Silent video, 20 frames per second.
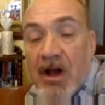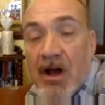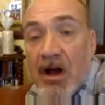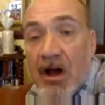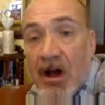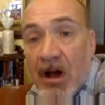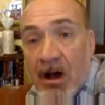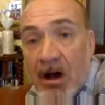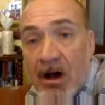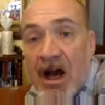
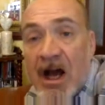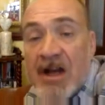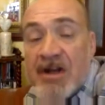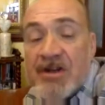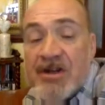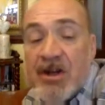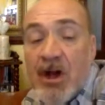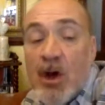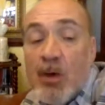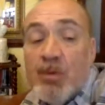are
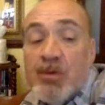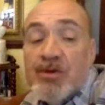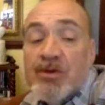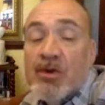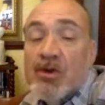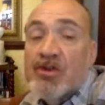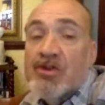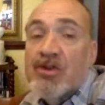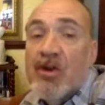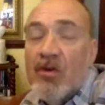actually open
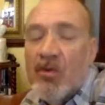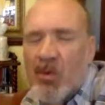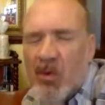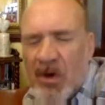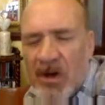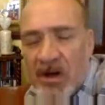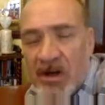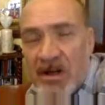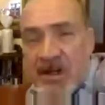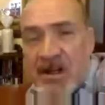source
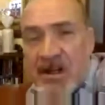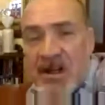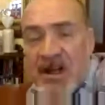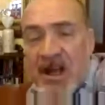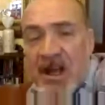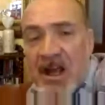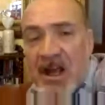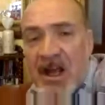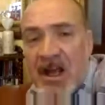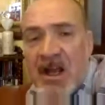software
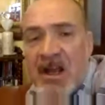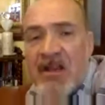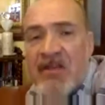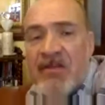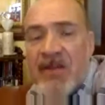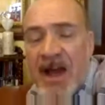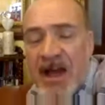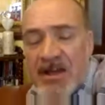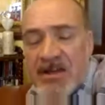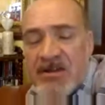in
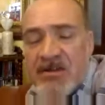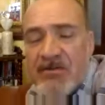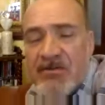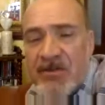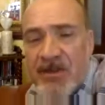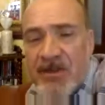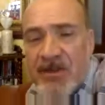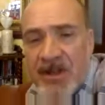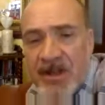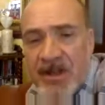that
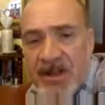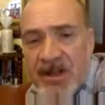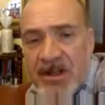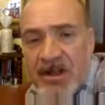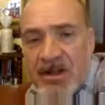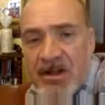they're